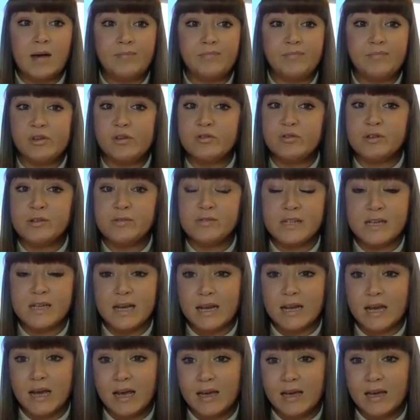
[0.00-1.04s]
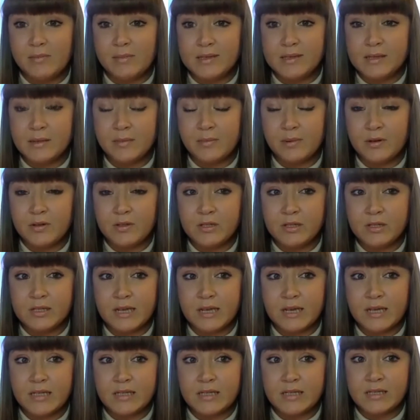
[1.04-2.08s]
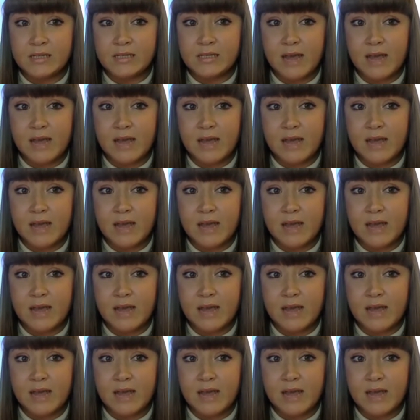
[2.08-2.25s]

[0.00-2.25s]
Use of DNA in missing persons cases.